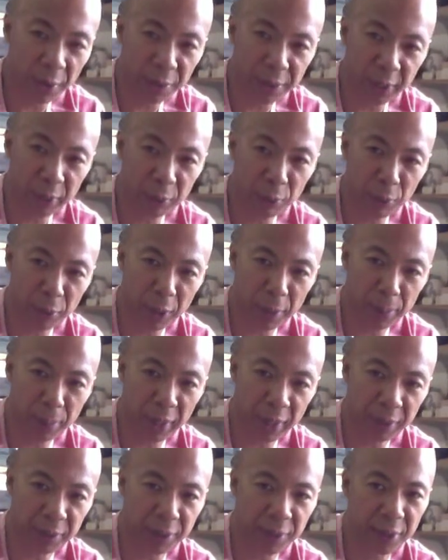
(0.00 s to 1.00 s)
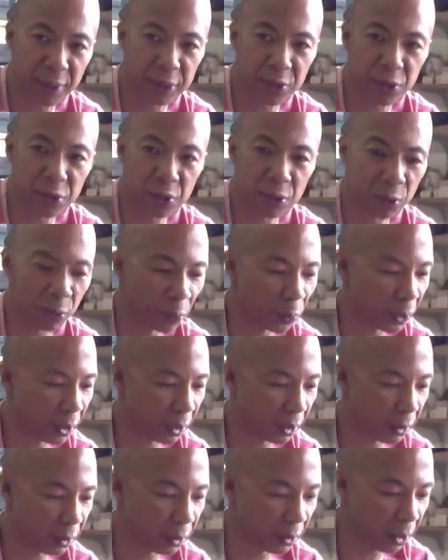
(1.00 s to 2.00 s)
thick rim like this
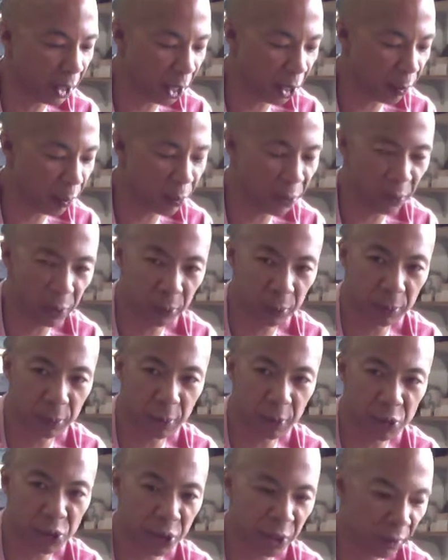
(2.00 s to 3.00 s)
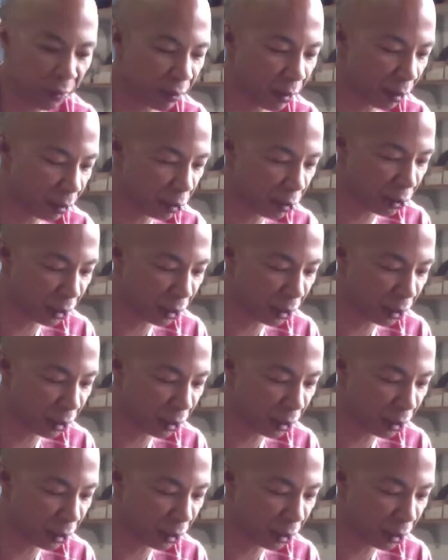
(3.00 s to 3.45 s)
will help you achieve those